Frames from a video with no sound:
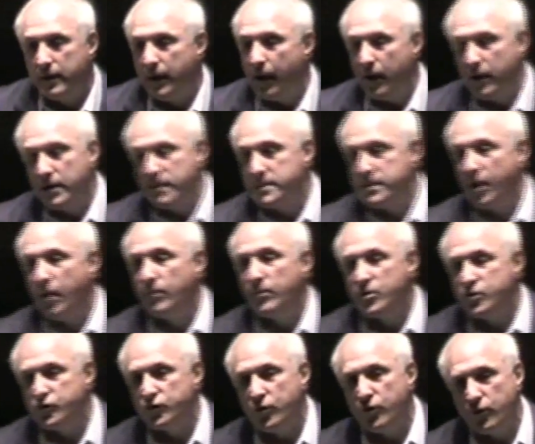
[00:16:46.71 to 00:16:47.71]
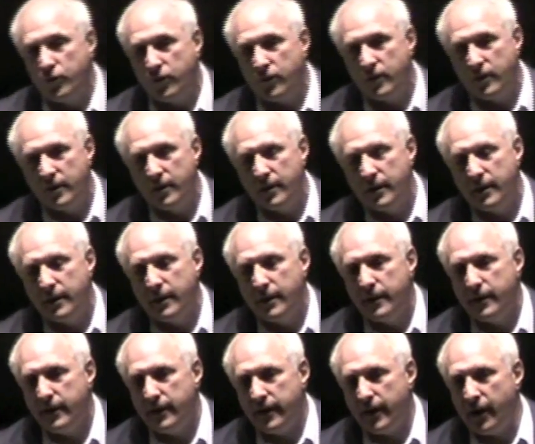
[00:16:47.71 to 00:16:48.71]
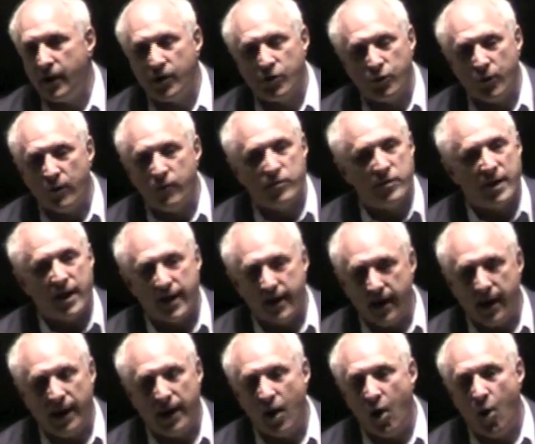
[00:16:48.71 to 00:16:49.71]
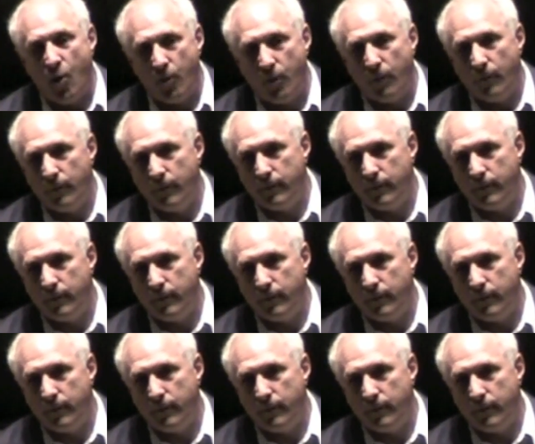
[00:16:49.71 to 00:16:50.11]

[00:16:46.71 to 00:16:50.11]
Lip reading: I'm going to tell them the truth, I'm going to do everything I can to help them.